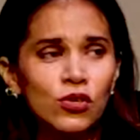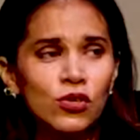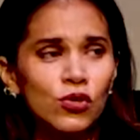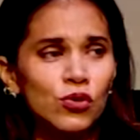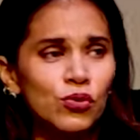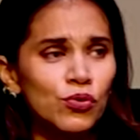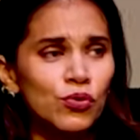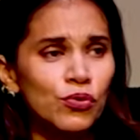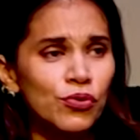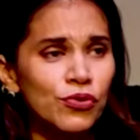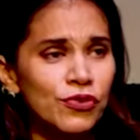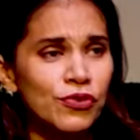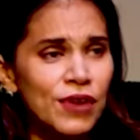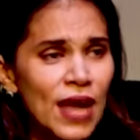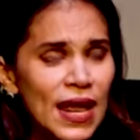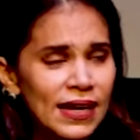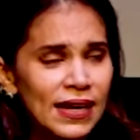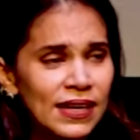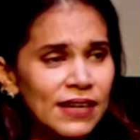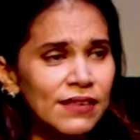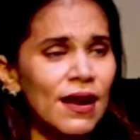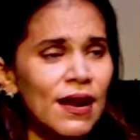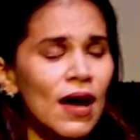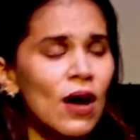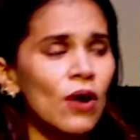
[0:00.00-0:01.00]
to
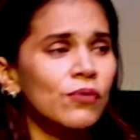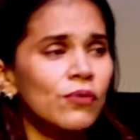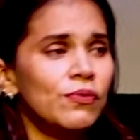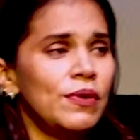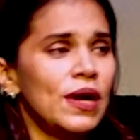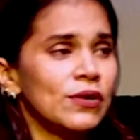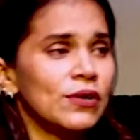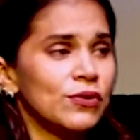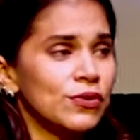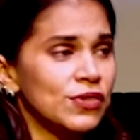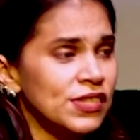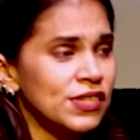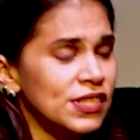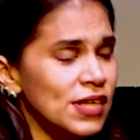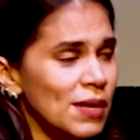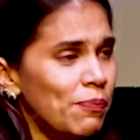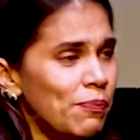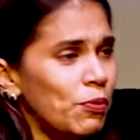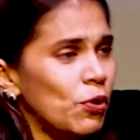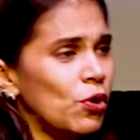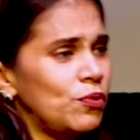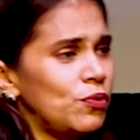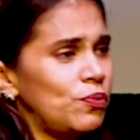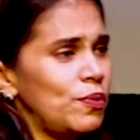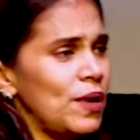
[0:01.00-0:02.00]
rally around, we are to
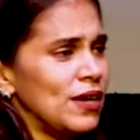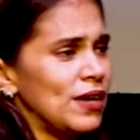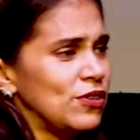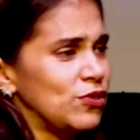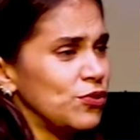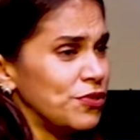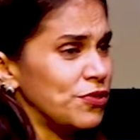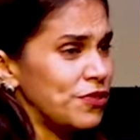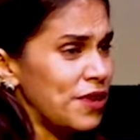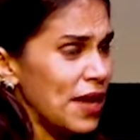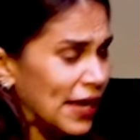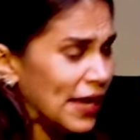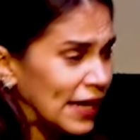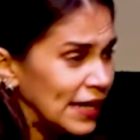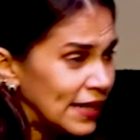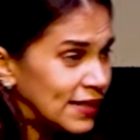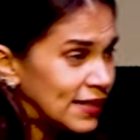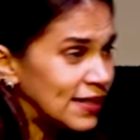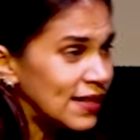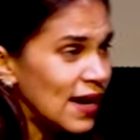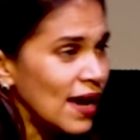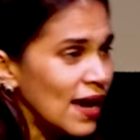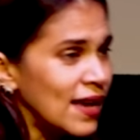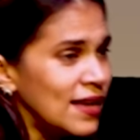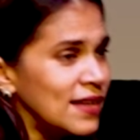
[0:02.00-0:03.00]
support, we are to
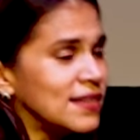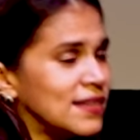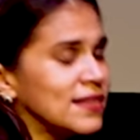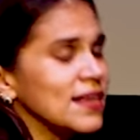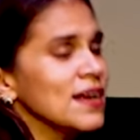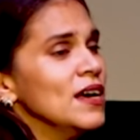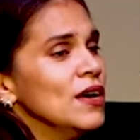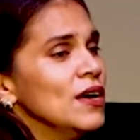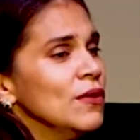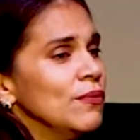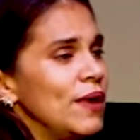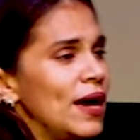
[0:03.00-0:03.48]
recognize,